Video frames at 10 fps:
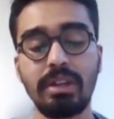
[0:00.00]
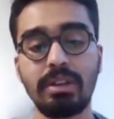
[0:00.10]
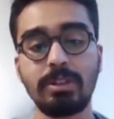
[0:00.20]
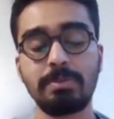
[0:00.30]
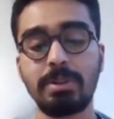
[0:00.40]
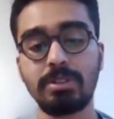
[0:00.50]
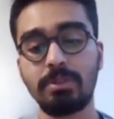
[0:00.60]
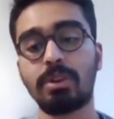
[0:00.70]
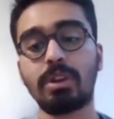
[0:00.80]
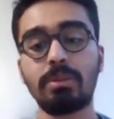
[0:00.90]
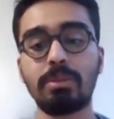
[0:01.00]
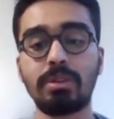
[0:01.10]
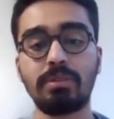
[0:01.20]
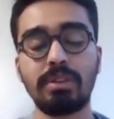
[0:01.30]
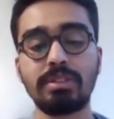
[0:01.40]
and especially when you come
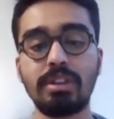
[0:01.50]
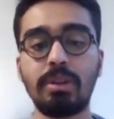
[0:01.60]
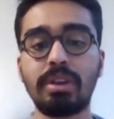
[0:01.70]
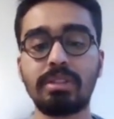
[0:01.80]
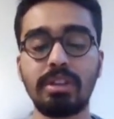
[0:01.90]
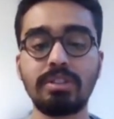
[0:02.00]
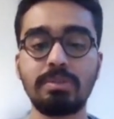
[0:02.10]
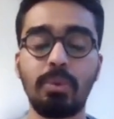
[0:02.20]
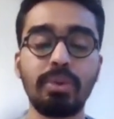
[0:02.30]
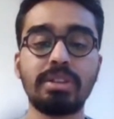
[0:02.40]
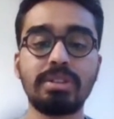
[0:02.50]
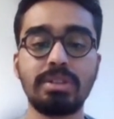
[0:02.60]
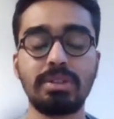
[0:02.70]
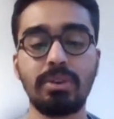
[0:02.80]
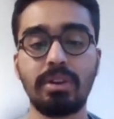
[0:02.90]
into the West, they look at things more than
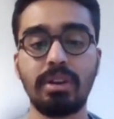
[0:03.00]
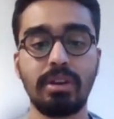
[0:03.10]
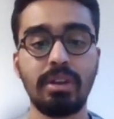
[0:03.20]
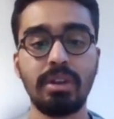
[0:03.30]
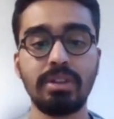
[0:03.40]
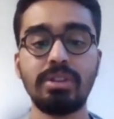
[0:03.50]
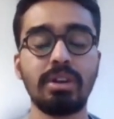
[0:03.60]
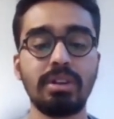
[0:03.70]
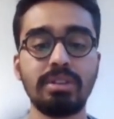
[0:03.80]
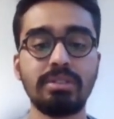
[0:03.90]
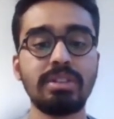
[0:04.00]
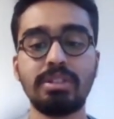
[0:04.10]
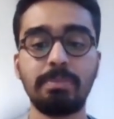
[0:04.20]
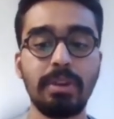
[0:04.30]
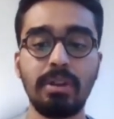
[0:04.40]
just your uh, uh
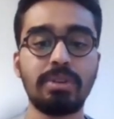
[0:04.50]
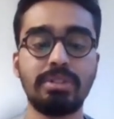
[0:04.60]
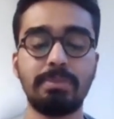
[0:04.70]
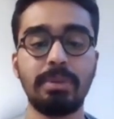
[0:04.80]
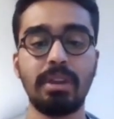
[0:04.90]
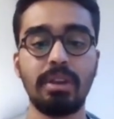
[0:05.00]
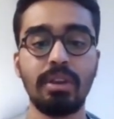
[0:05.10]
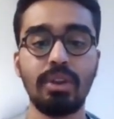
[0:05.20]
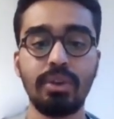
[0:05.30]
CGPA or GPA.